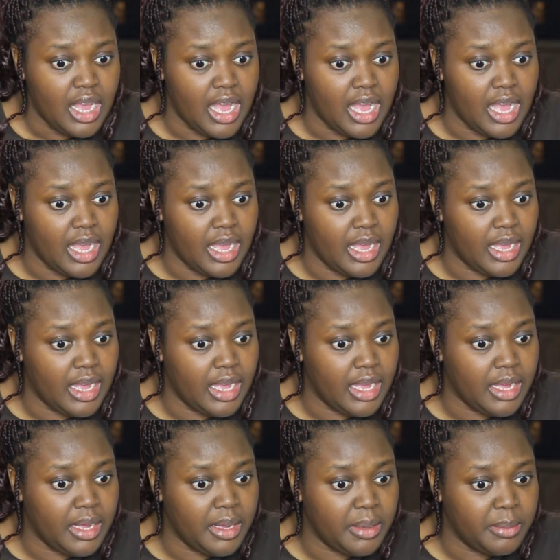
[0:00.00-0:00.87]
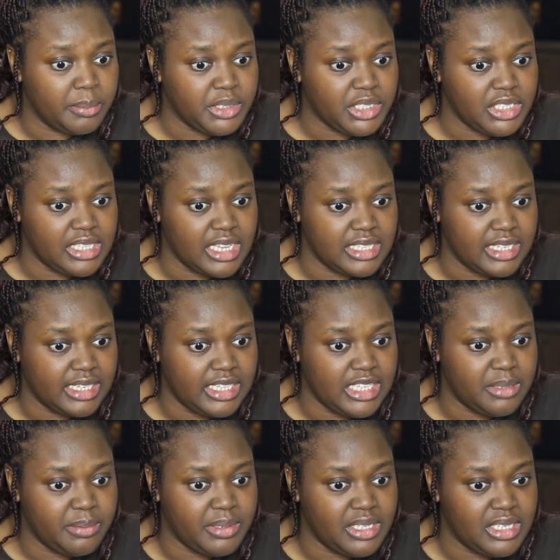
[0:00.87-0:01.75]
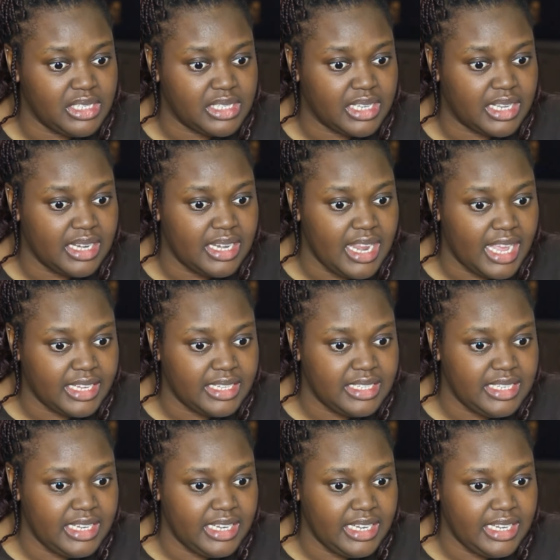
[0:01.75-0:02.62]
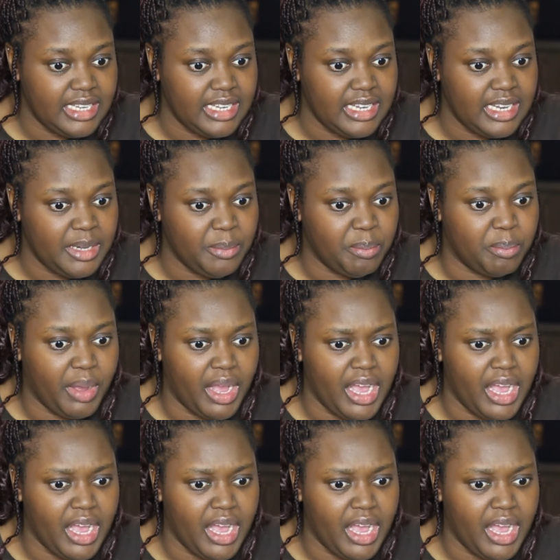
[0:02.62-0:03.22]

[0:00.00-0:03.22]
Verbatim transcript: um, she says that he's been disconnected,